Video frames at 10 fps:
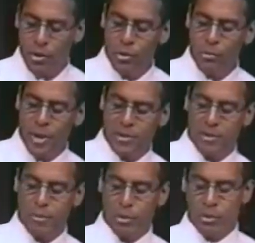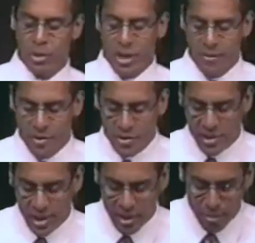Who makes the mute, the deaf, the
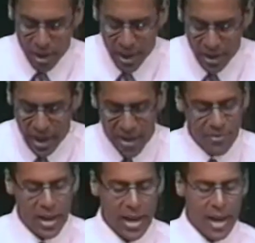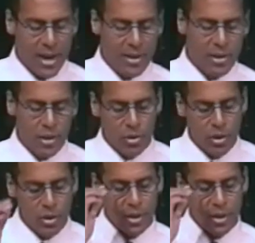seeing, the blind? Have not I, the Lord?